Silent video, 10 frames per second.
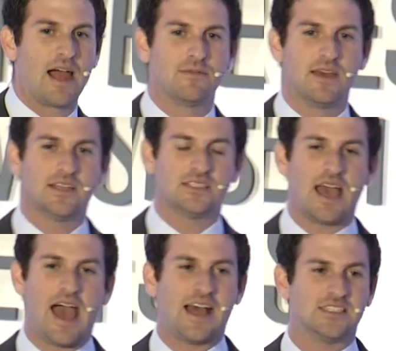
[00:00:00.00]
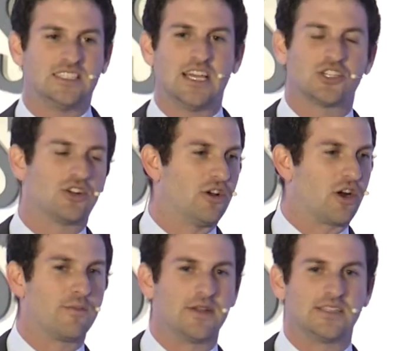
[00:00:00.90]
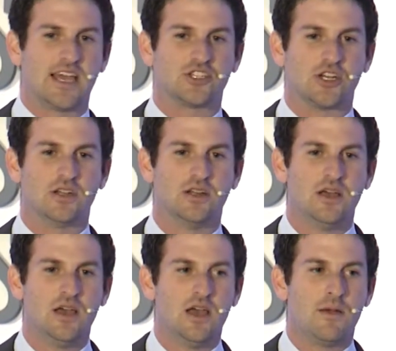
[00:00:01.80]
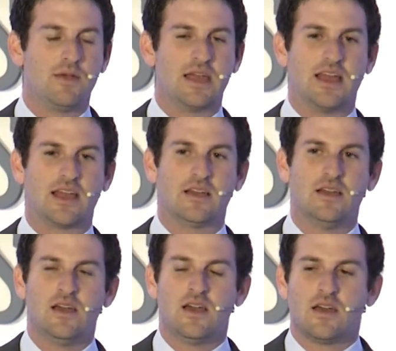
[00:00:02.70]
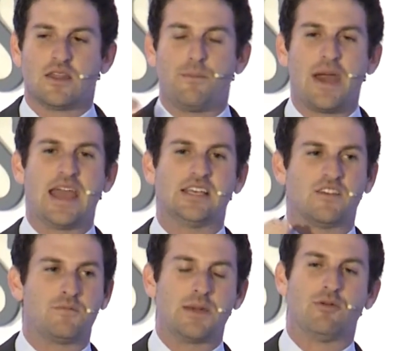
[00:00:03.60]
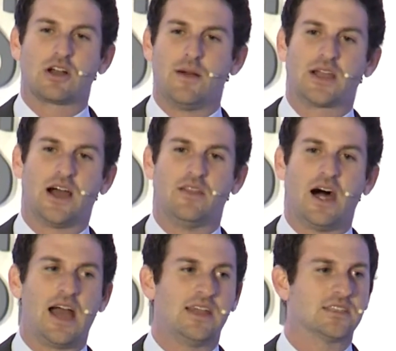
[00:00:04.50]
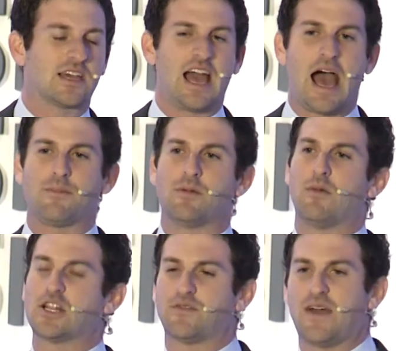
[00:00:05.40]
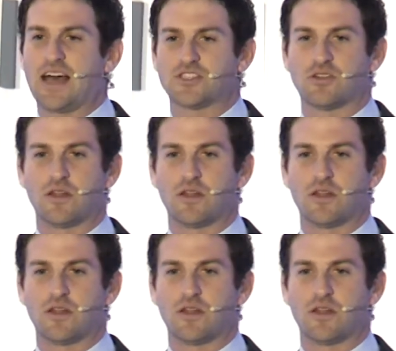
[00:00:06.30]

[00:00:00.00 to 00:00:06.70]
this as digital urbanization, meaning the pace of people coming online is going to happen much faster than